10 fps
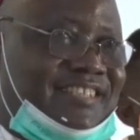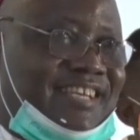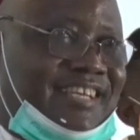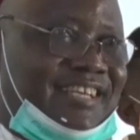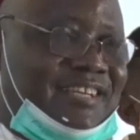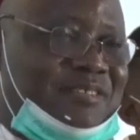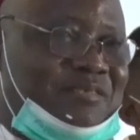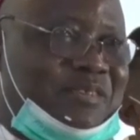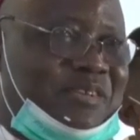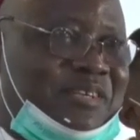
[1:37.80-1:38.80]

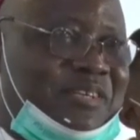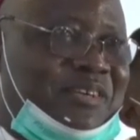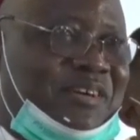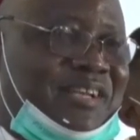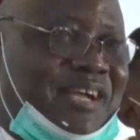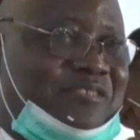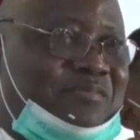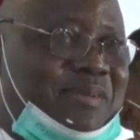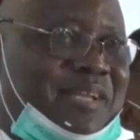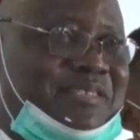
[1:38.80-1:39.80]
God has
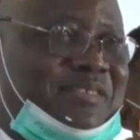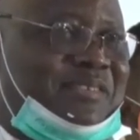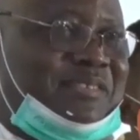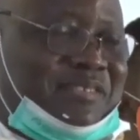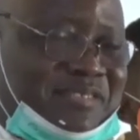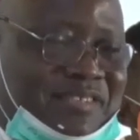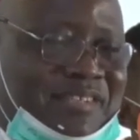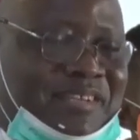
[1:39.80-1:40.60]
blessed us